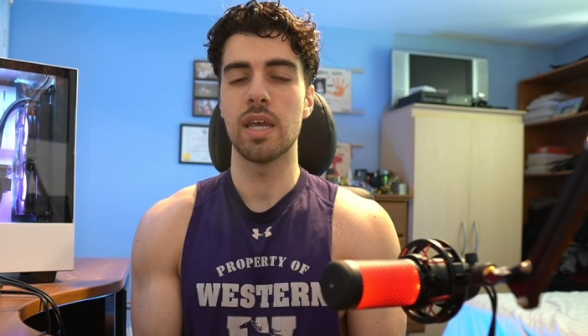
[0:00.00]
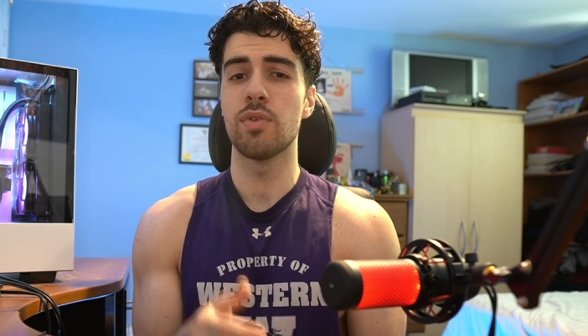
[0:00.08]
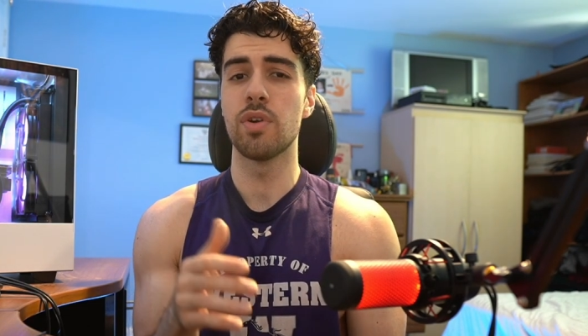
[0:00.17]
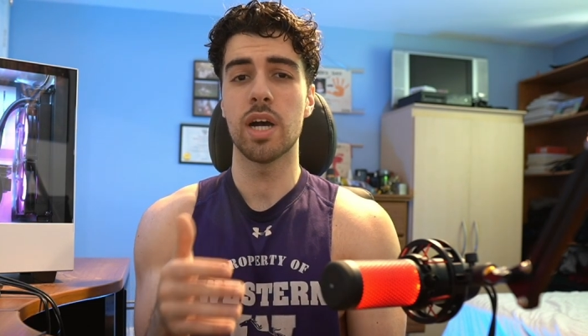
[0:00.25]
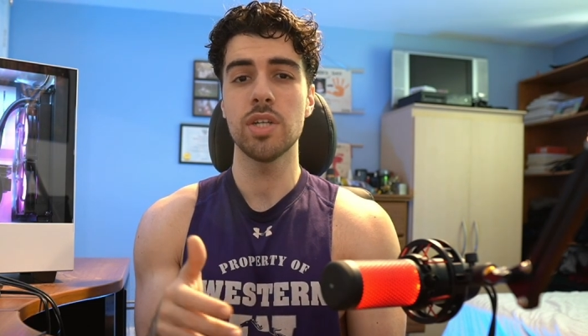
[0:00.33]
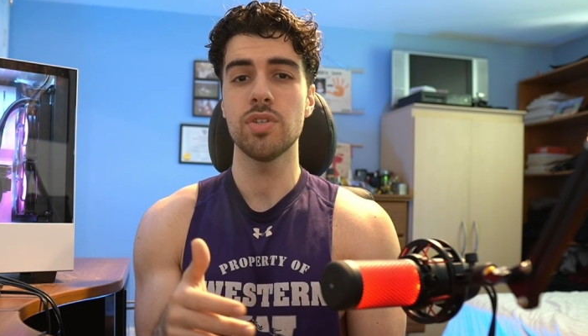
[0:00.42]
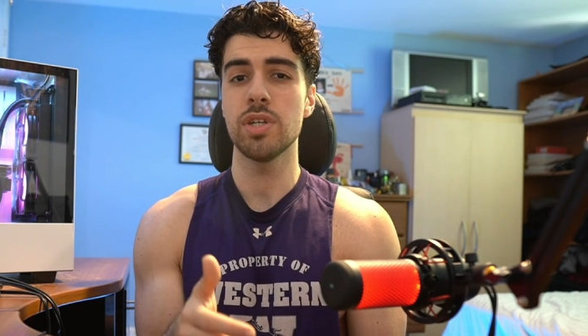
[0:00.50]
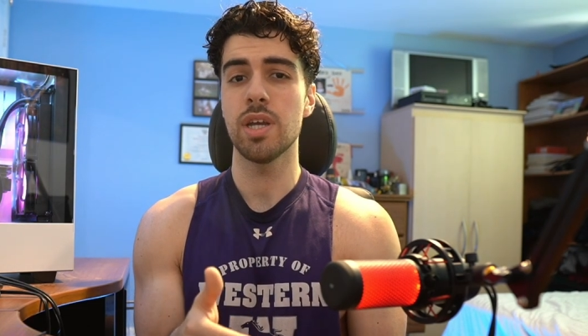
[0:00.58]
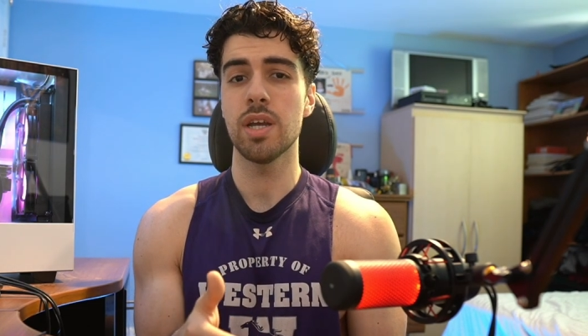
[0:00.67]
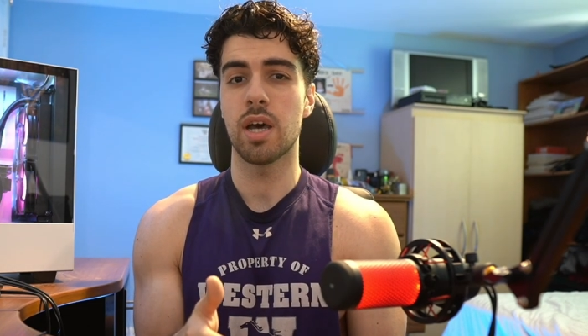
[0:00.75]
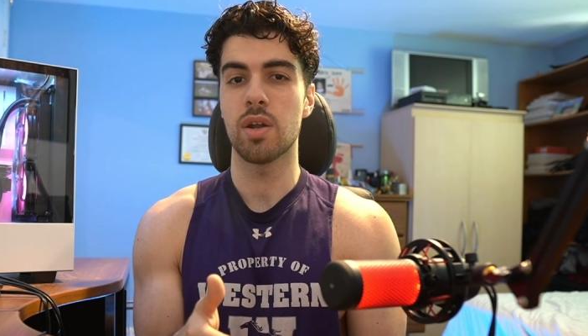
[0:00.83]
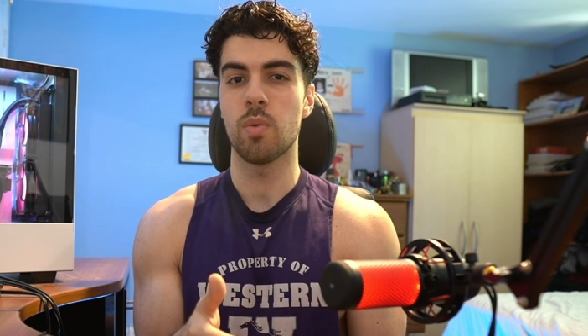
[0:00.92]
If you're not
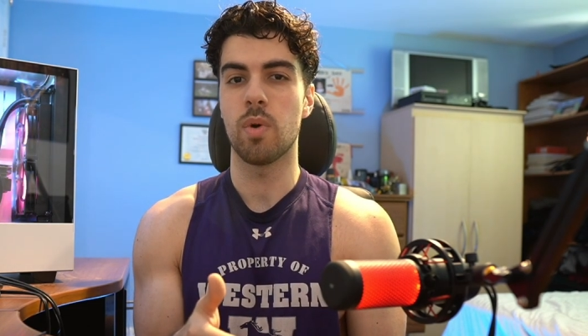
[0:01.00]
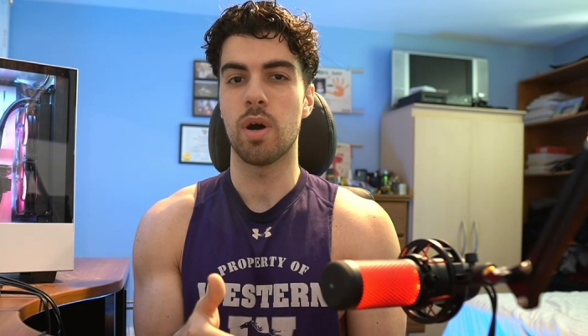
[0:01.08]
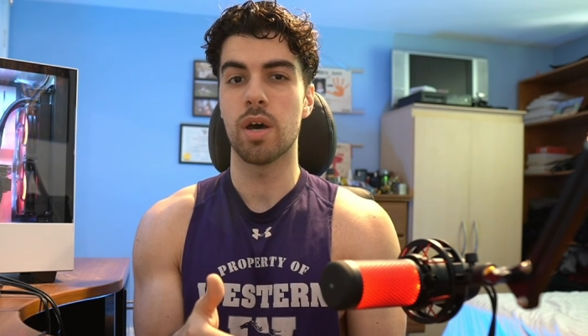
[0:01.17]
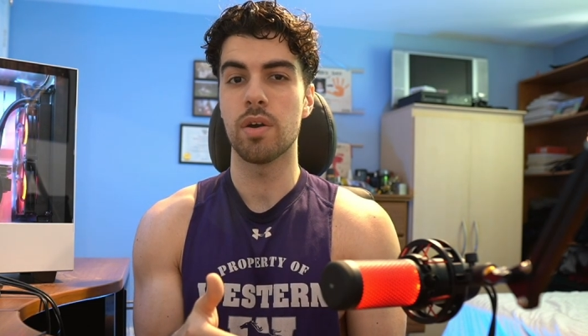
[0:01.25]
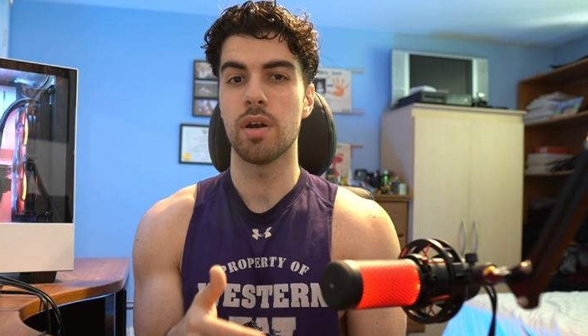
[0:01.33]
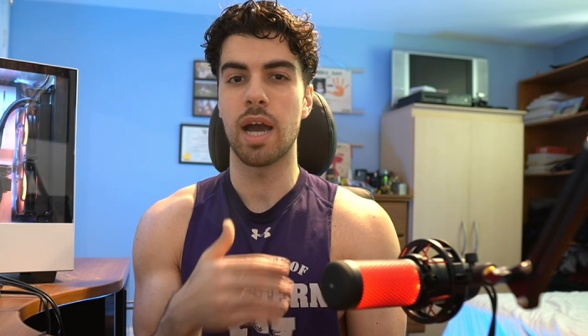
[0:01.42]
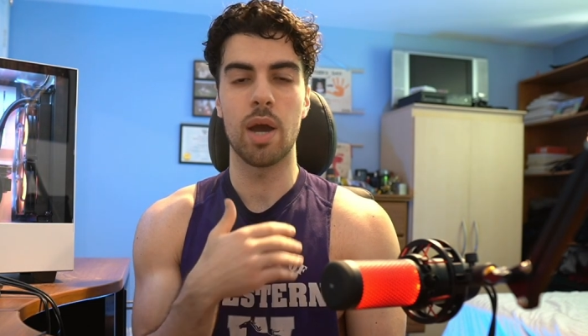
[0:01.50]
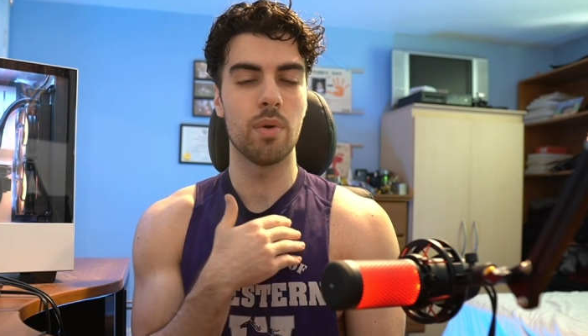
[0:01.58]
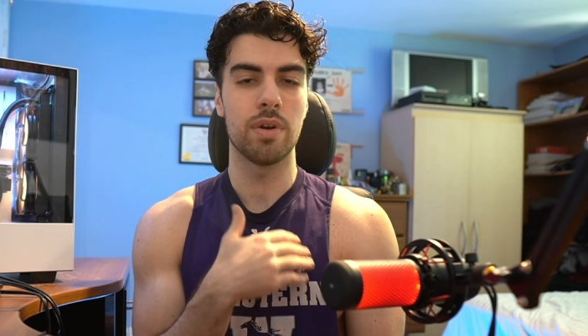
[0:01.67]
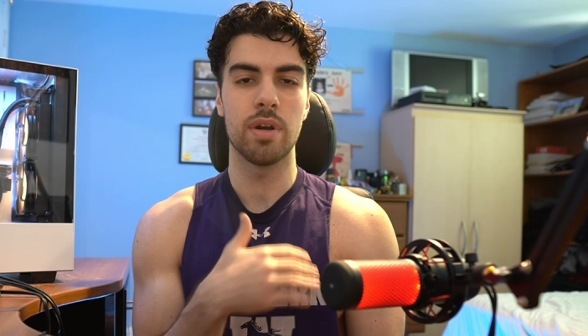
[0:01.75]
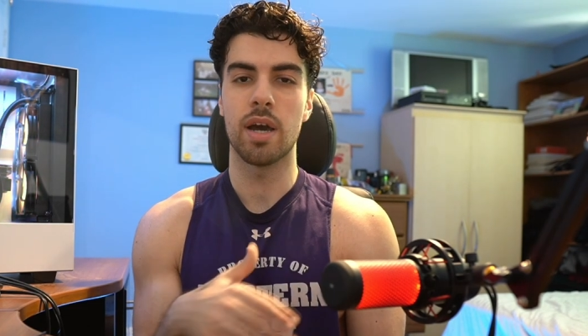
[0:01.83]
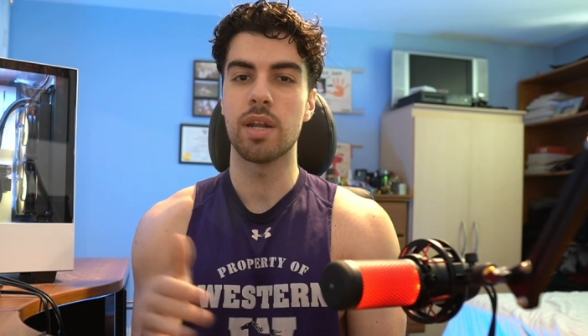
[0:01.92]
drinking a lot of water, I
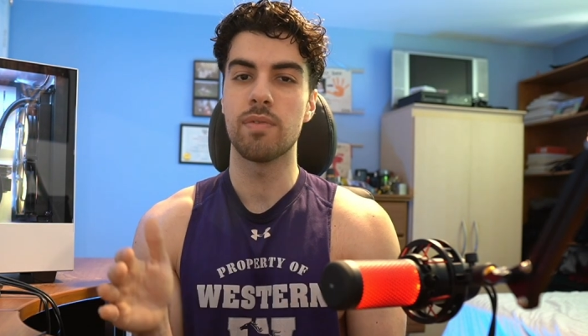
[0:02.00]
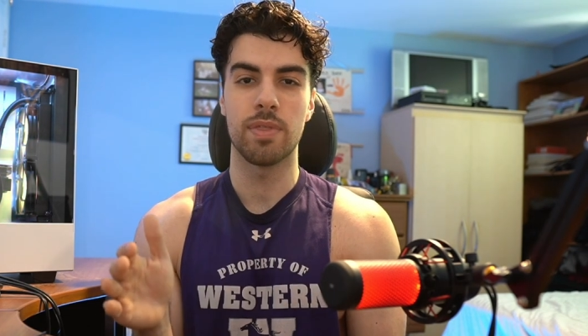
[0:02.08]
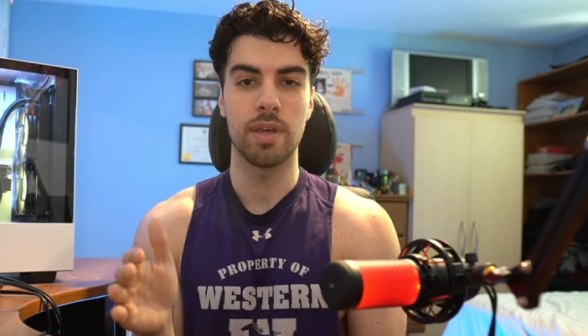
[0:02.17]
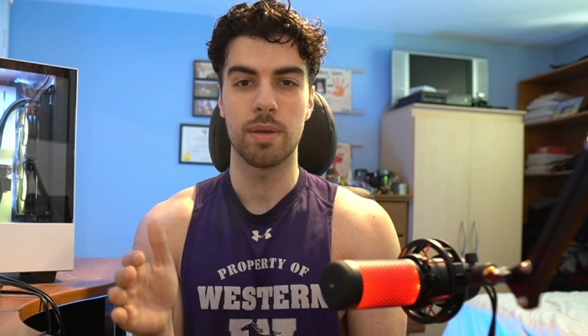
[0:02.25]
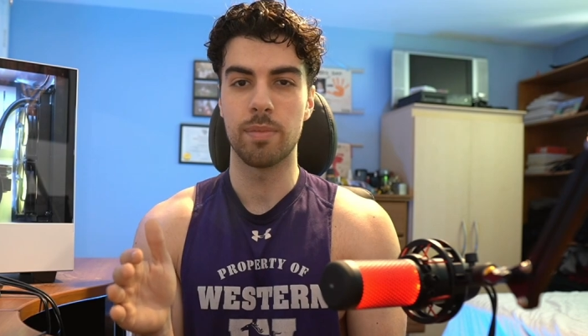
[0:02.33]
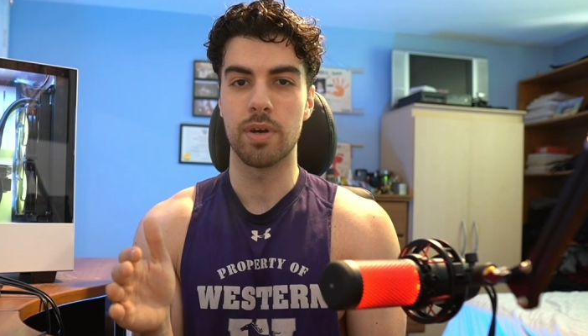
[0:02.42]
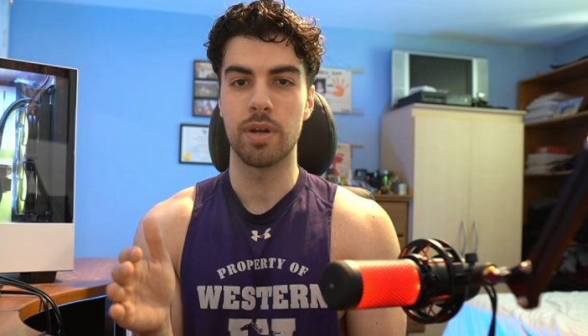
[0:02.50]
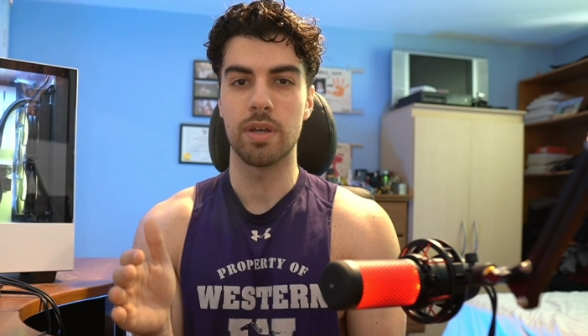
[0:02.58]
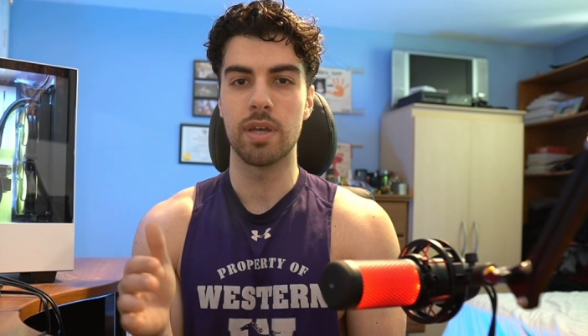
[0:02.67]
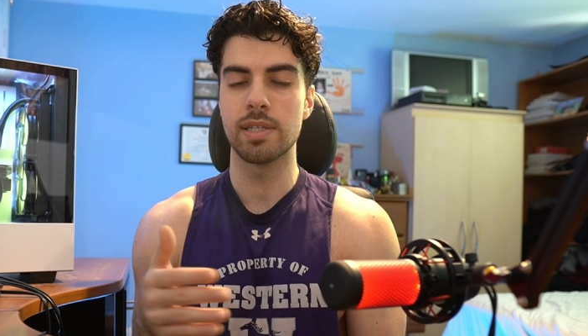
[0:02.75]
would not even think about it.